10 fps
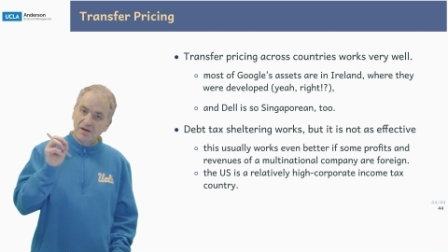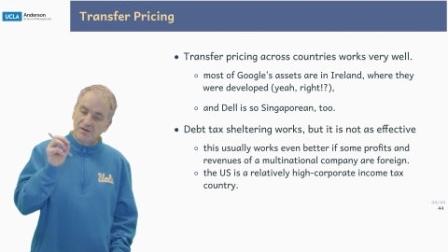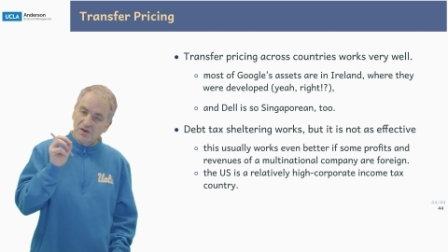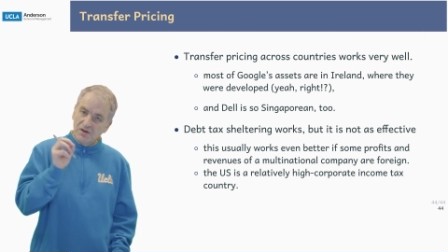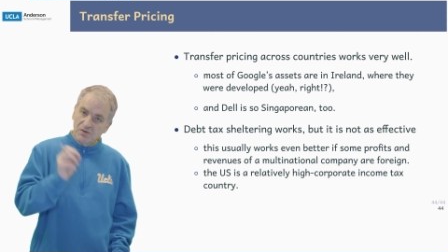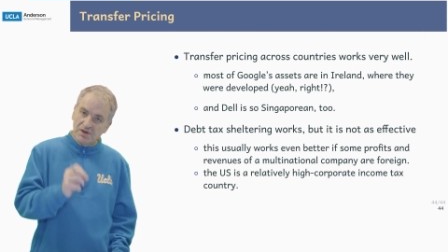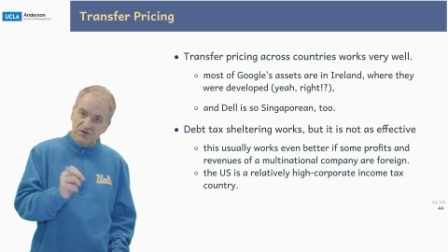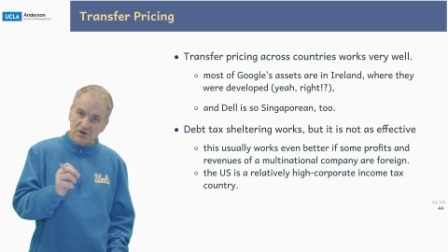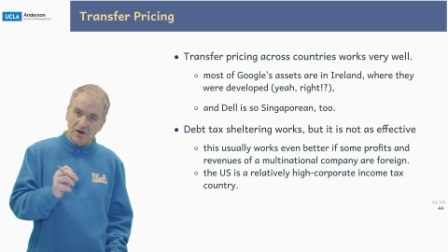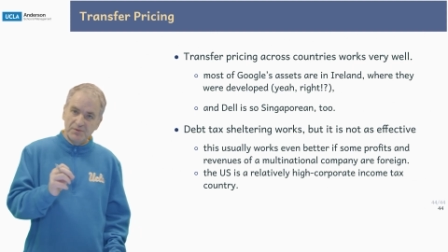the
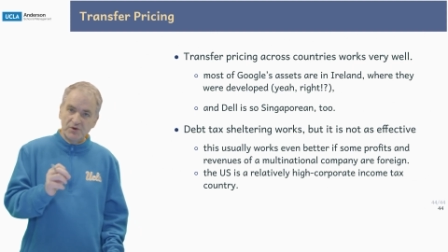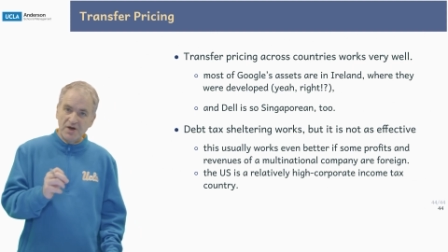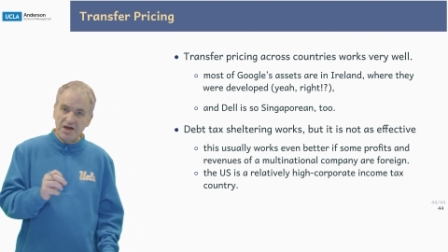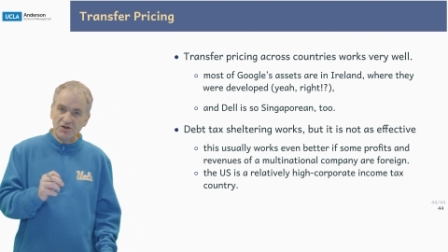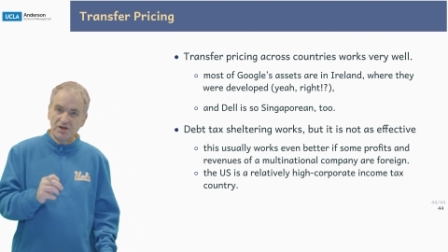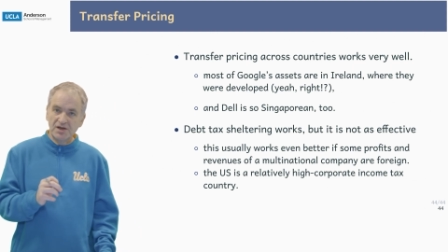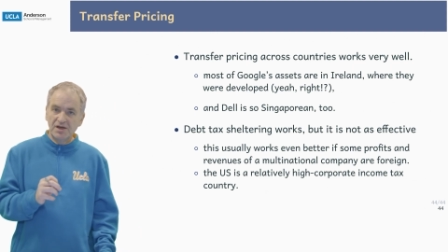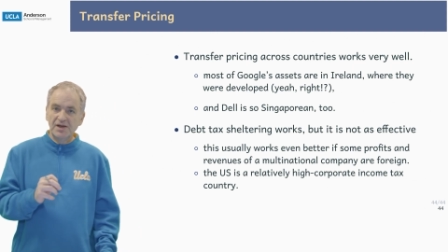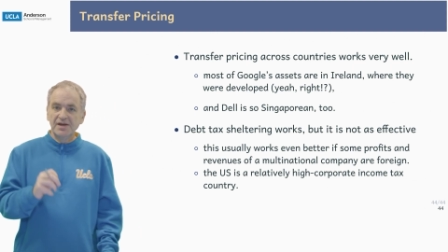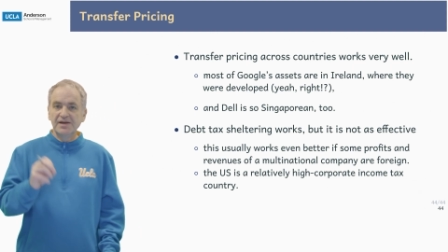US operation
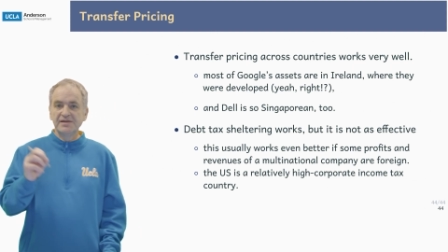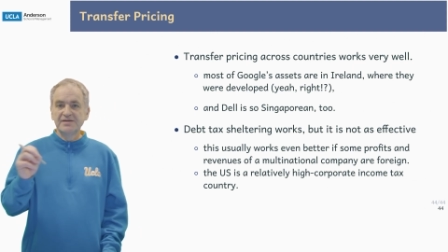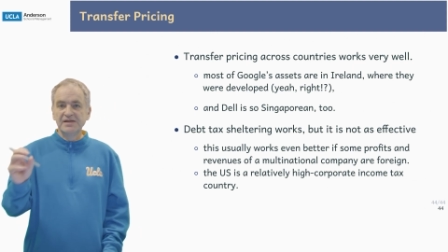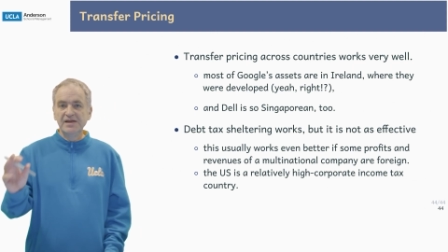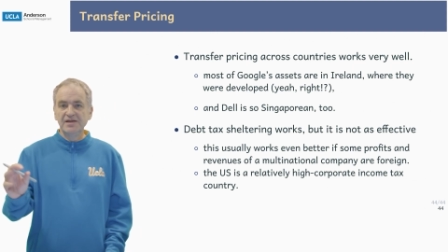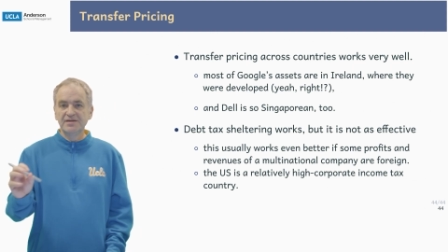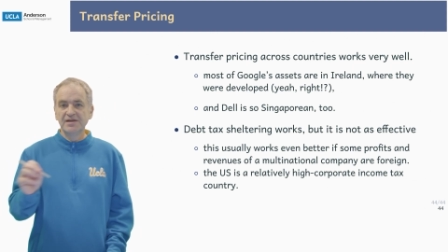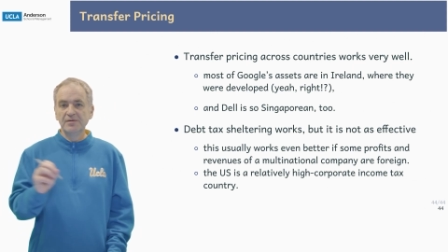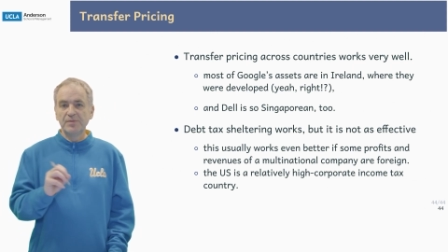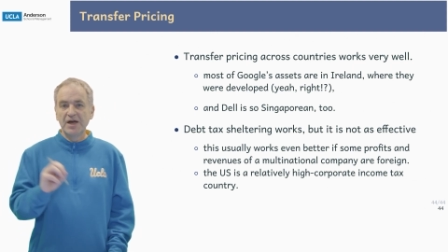is
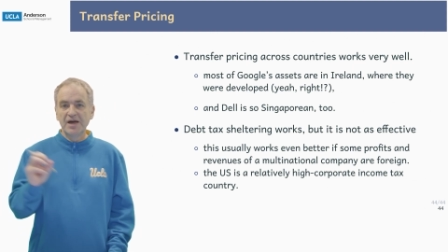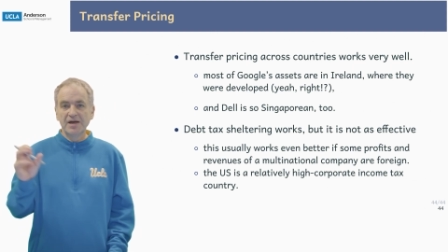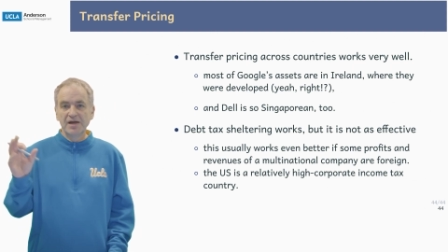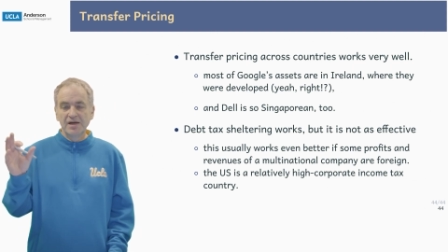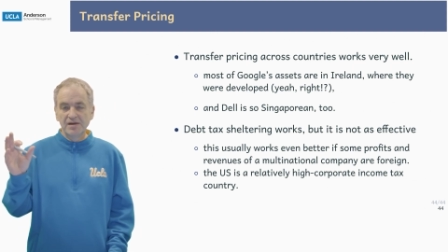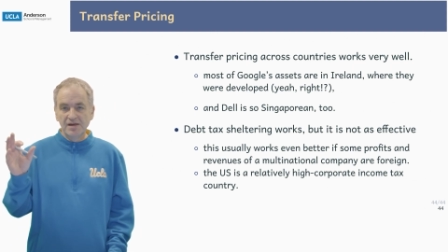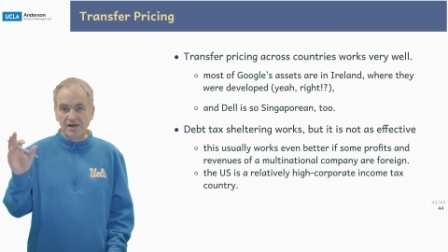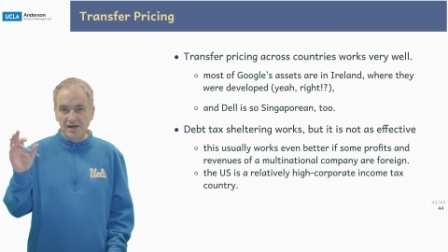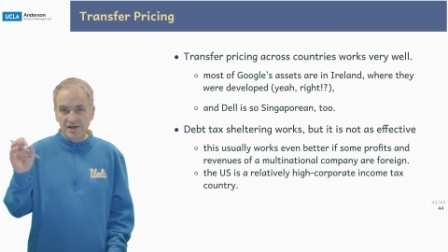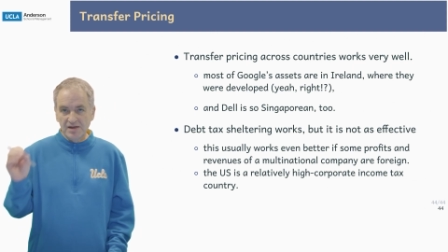leasing back
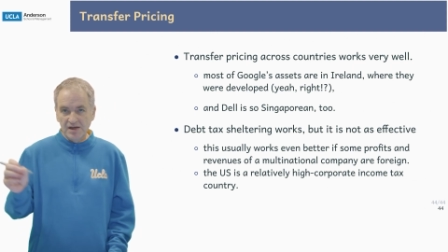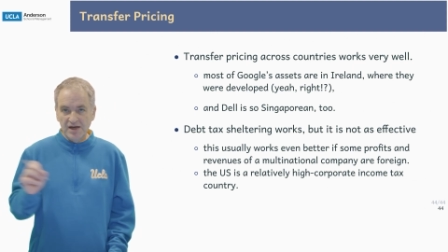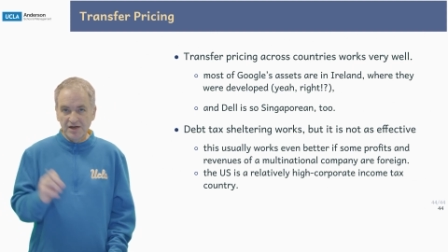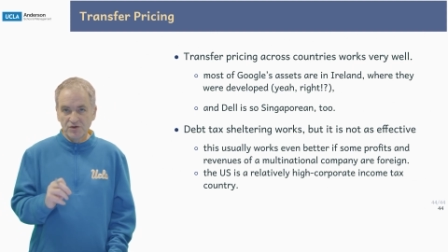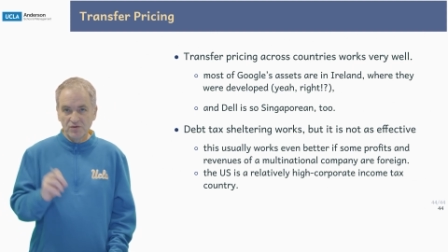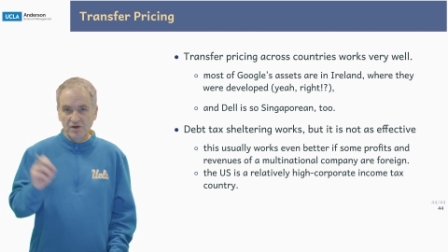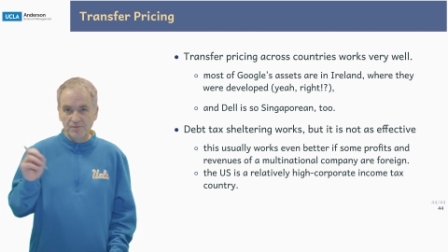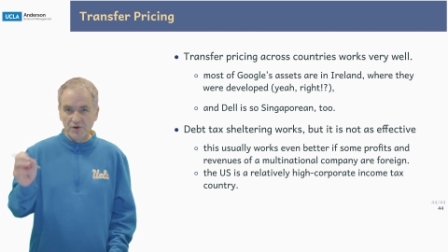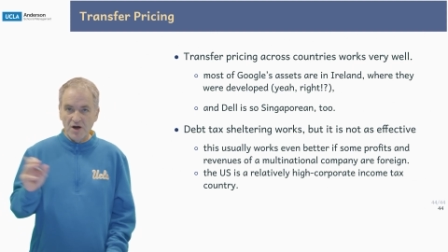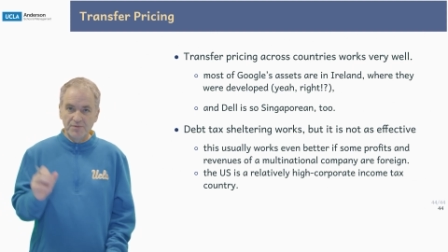the intellectual
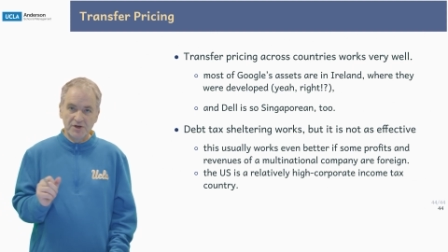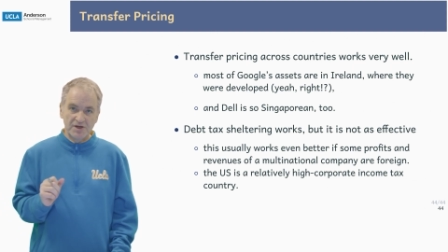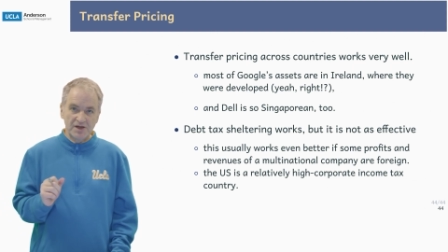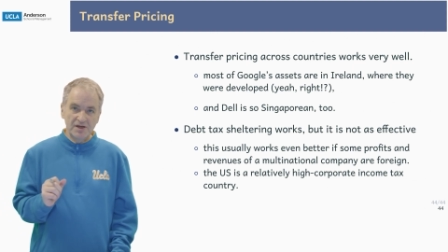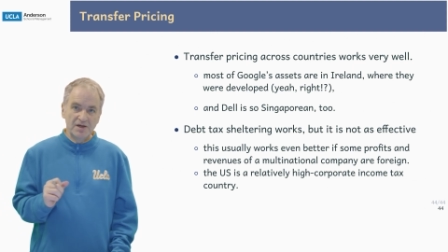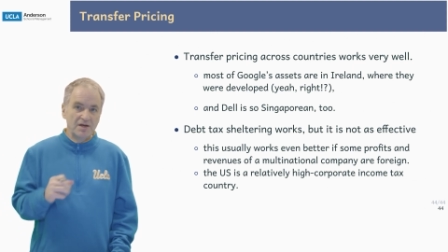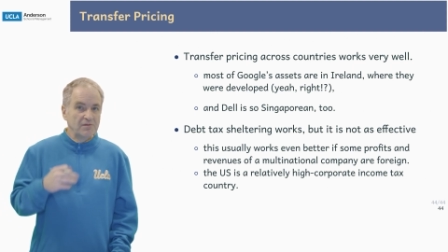property